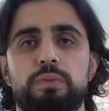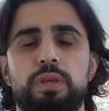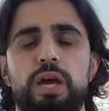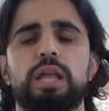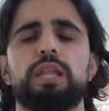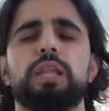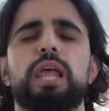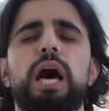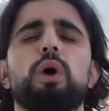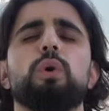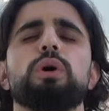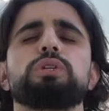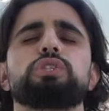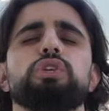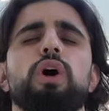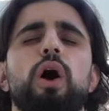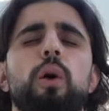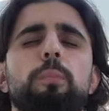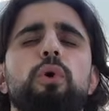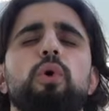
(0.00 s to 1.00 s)
Allow us
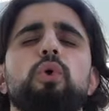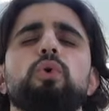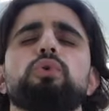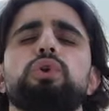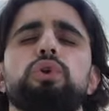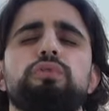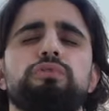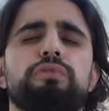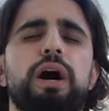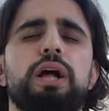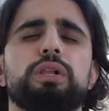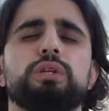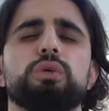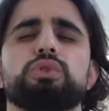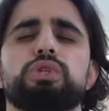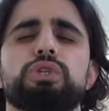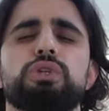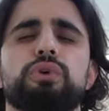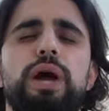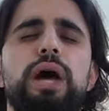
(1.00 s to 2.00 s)
to uphold your
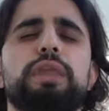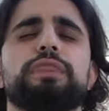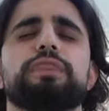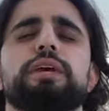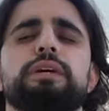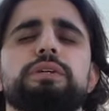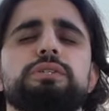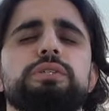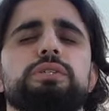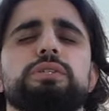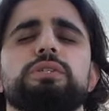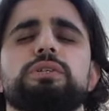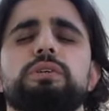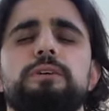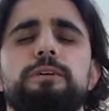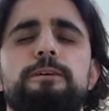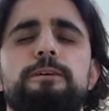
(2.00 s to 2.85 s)
values and your ethics